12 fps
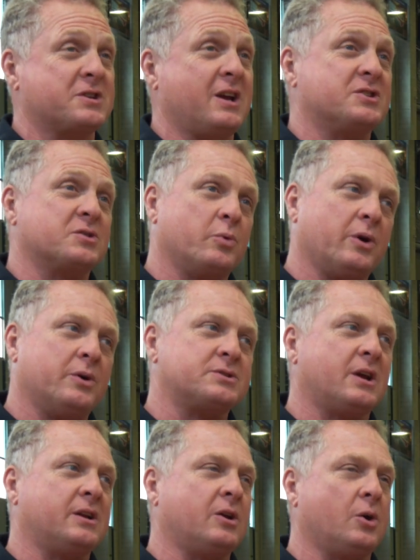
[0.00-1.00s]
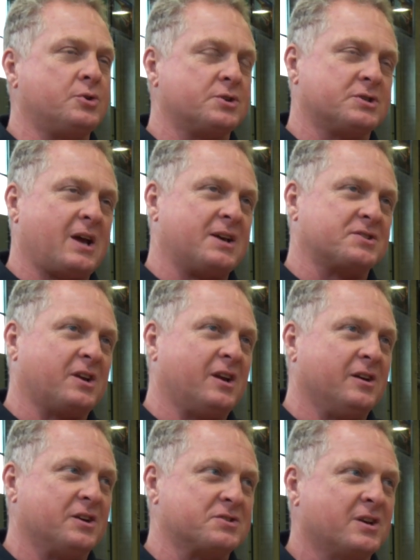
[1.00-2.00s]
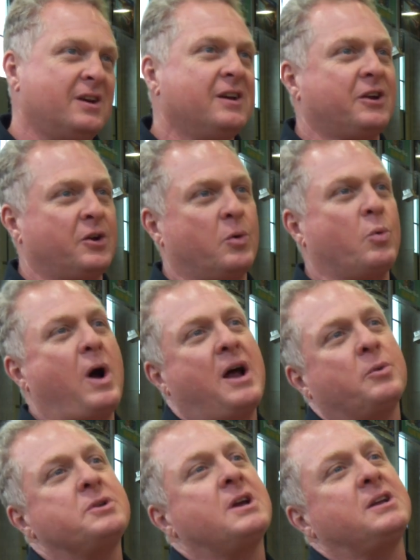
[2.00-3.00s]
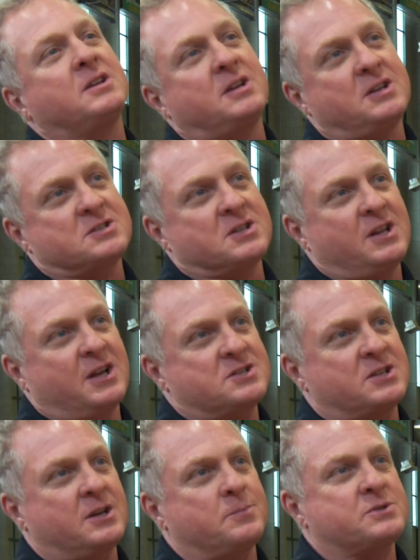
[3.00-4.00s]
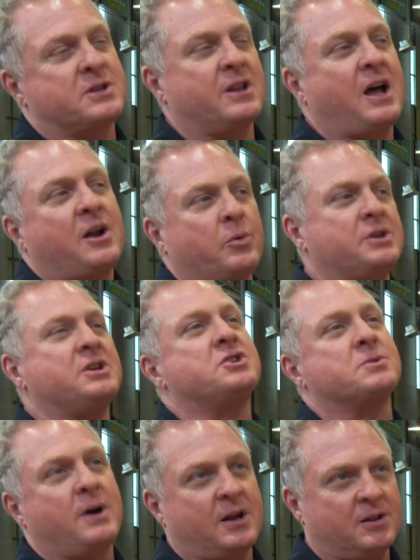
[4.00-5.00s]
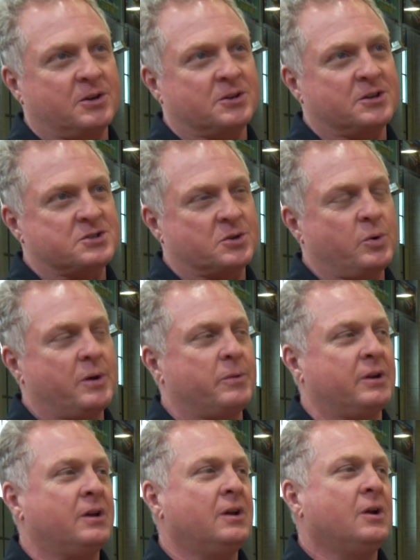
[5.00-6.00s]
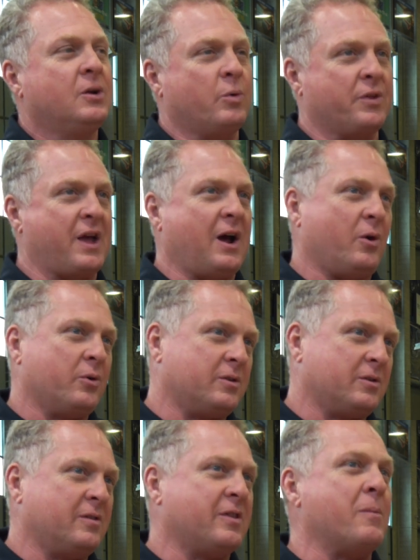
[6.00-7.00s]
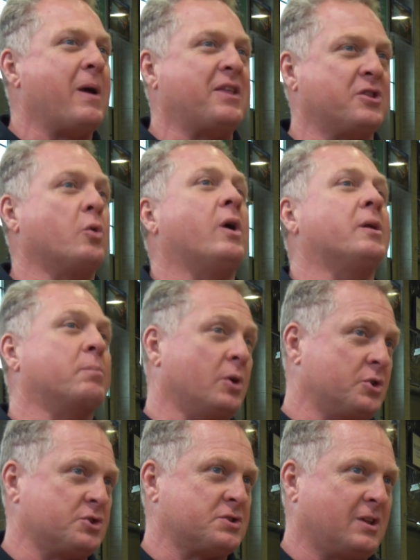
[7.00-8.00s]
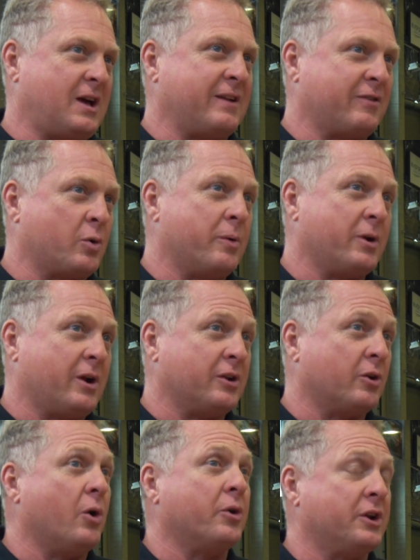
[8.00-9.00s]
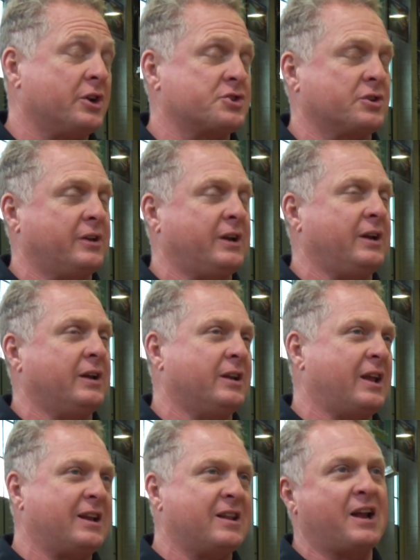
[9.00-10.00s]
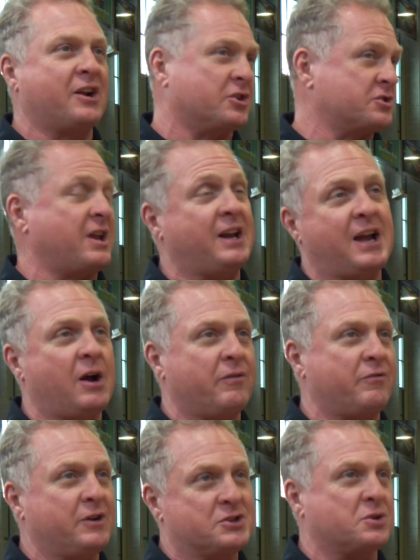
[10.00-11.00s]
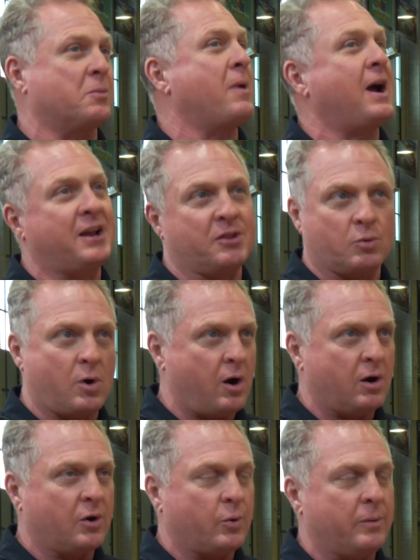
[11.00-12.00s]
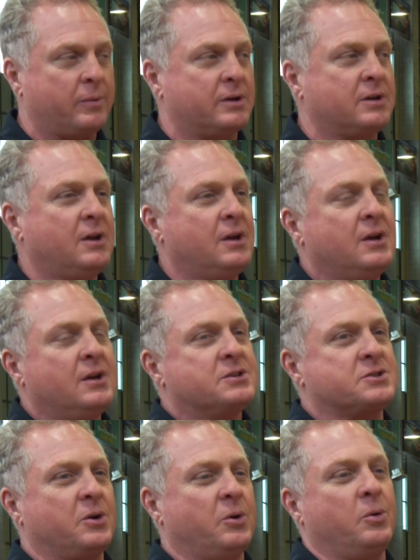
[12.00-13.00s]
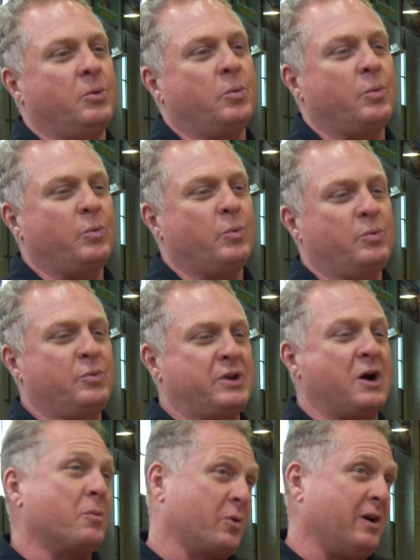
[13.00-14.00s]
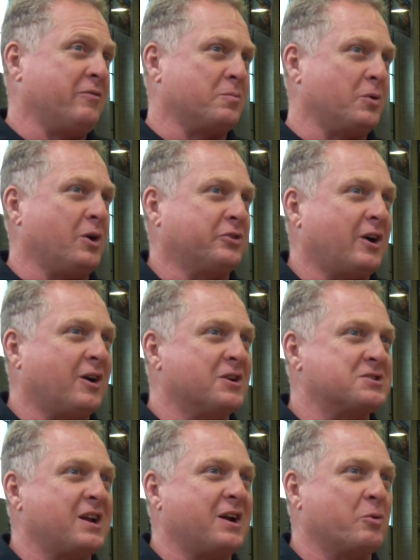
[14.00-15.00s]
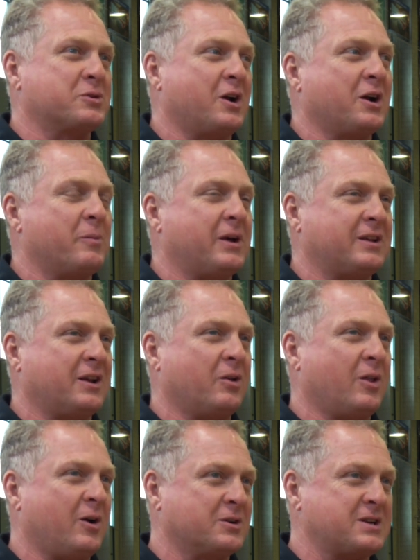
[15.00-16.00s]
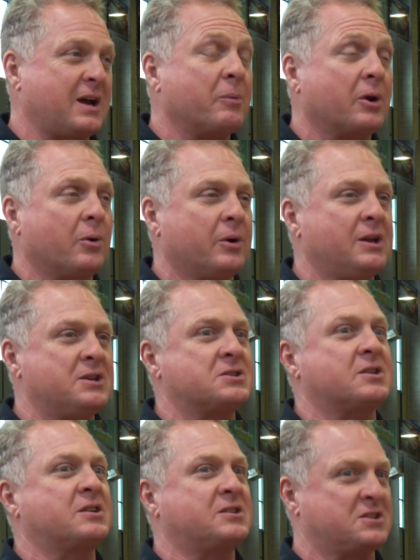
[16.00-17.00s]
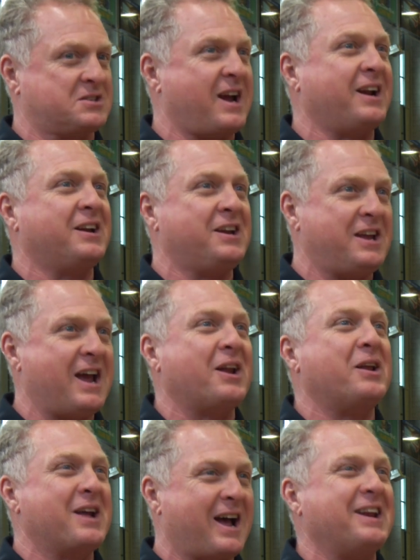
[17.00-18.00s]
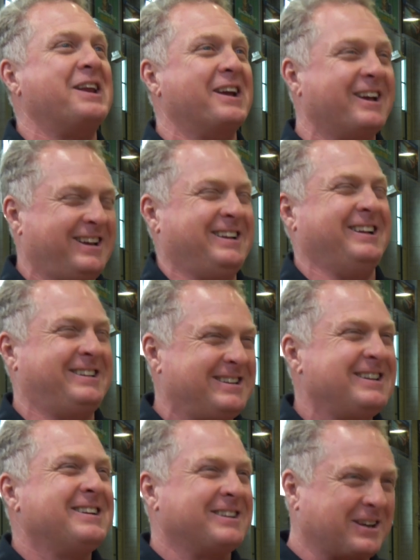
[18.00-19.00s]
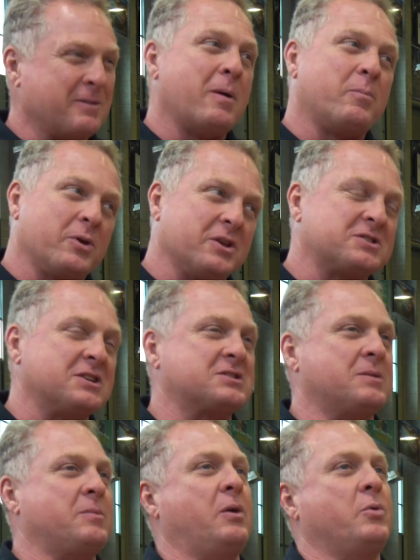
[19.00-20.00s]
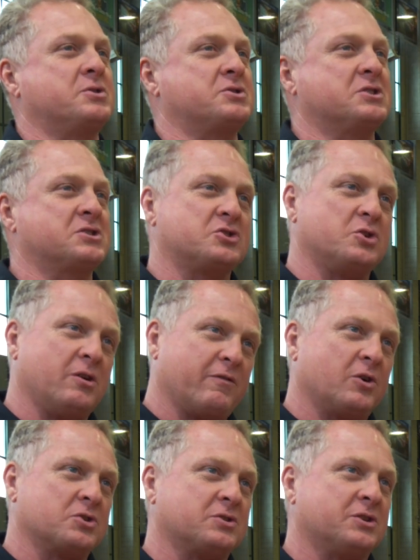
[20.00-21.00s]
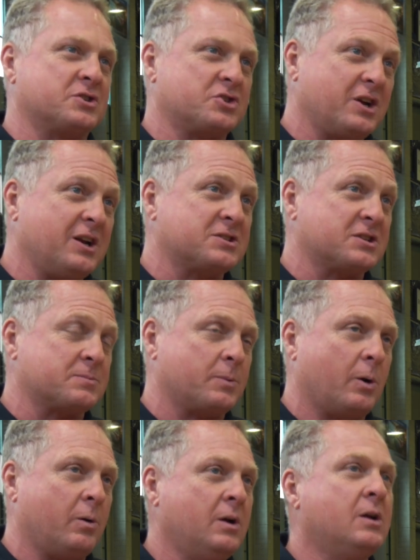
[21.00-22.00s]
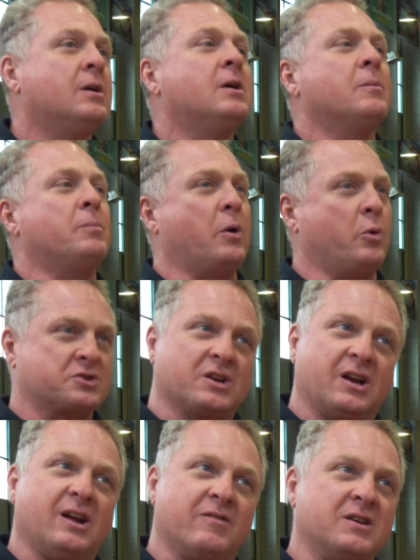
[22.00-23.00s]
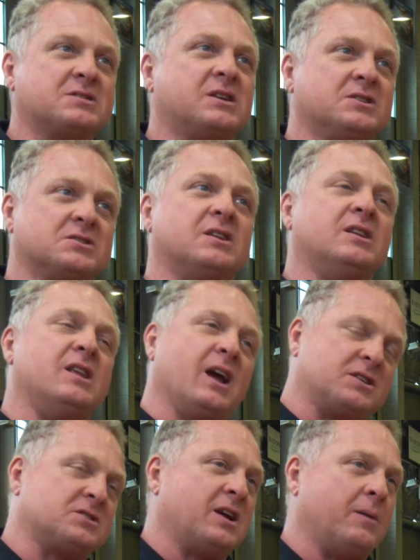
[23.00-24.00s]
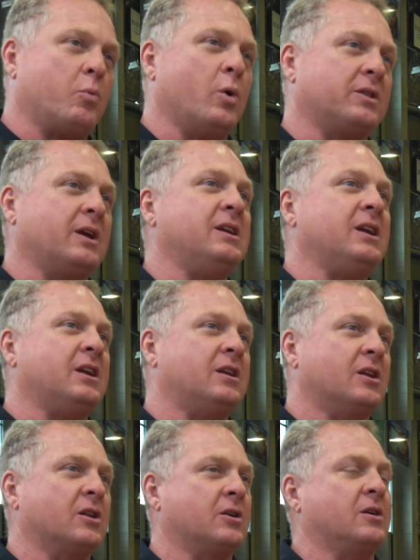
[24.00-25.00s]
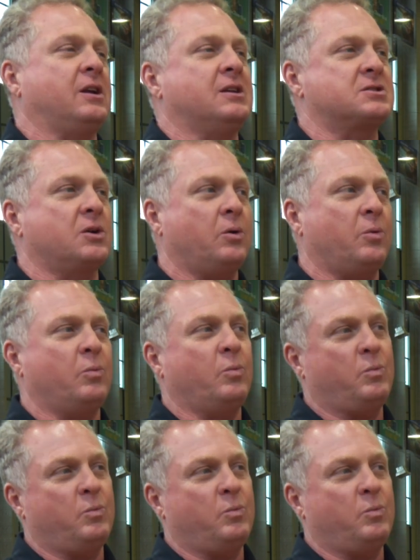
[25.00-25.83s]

states, and we always had coaches asking us, you know, how do we take the kids to the next steps? How do we teach them how to learn this equipment without them having to go out and purchase a lot of equipment on their own initially and they not understanding how it fits or buying the wrong equipment? So Dale Morrell from Morrell Targets and I were talking about that a long time ago, and he's decided he had an idea to come up with a system that was just as universal as a Genesis bow, but was going to give these kids the next step, what they needed to learn. And so,